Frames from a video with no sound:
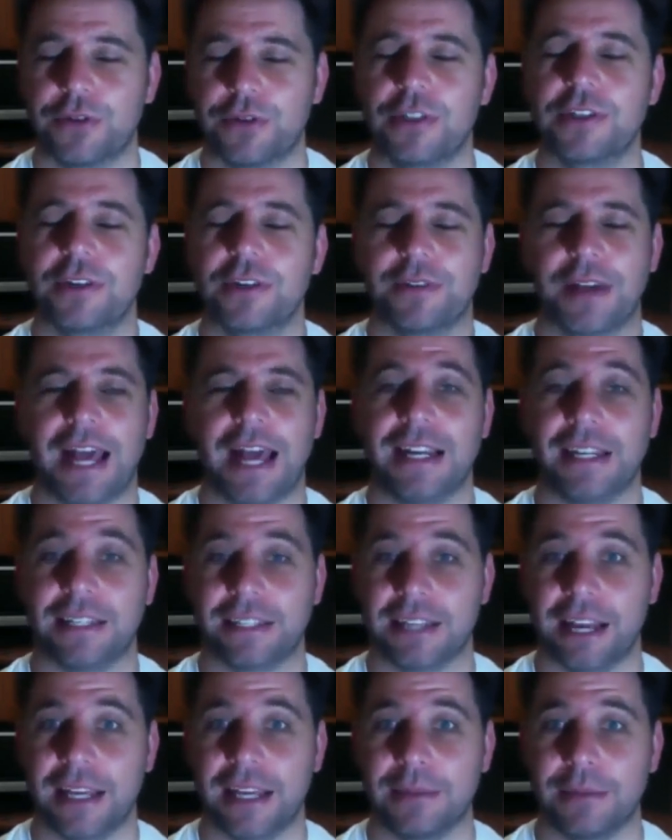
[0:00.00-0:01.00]
So if I had a
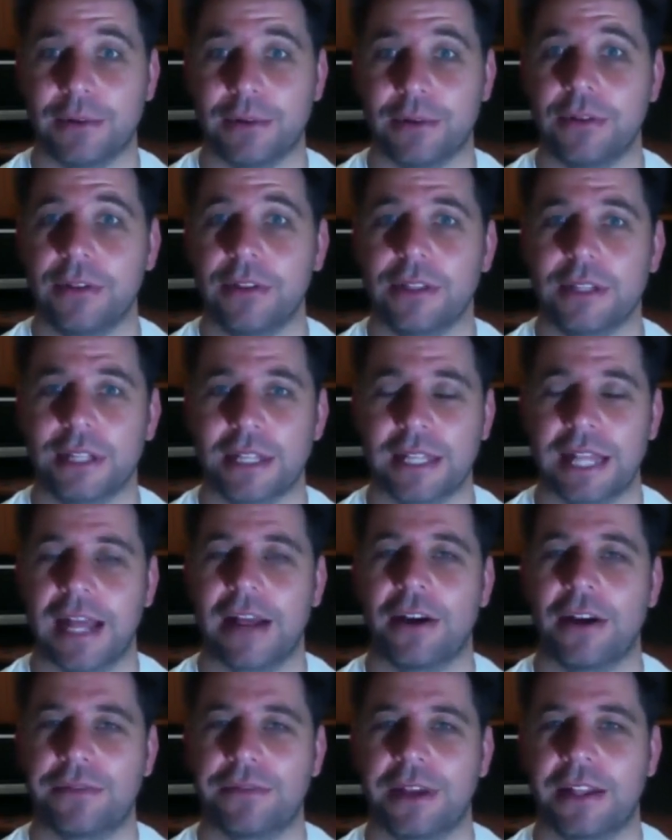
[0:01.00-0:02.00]
table, then
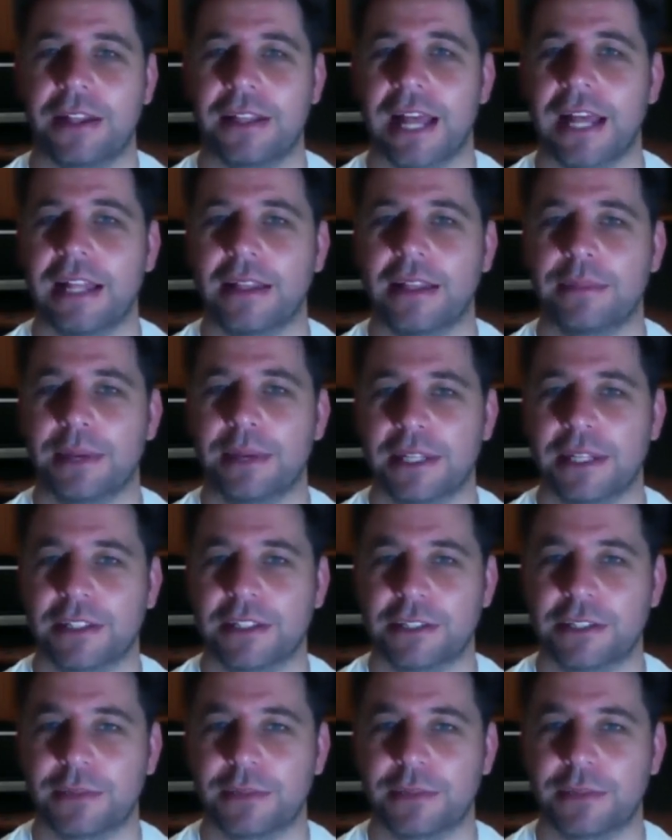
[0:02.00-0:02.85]
I found that the best,